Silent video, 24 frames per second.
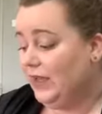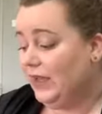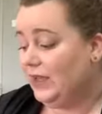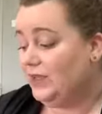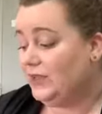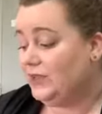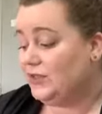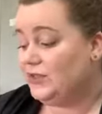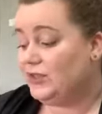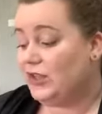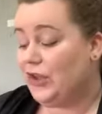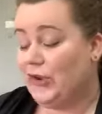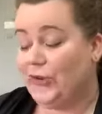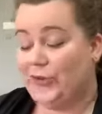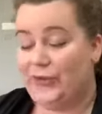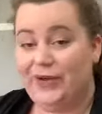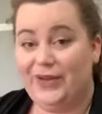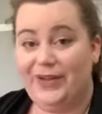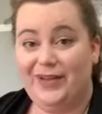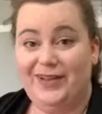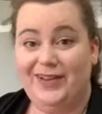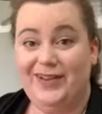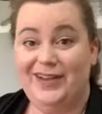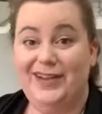So,
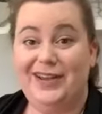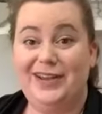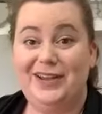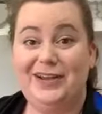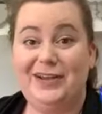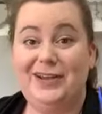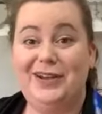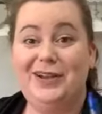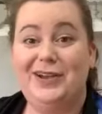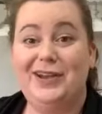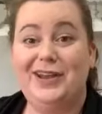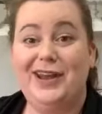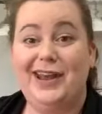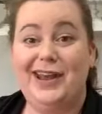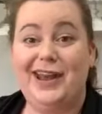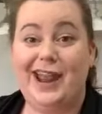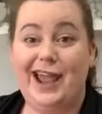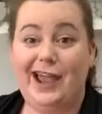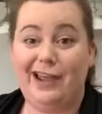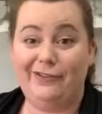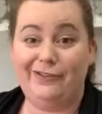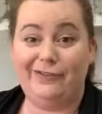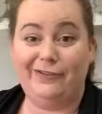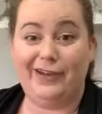
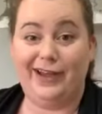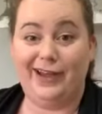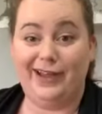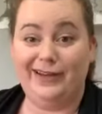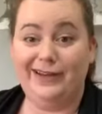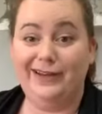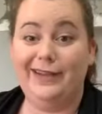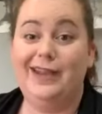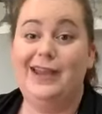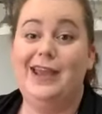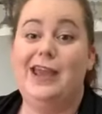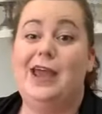not fun,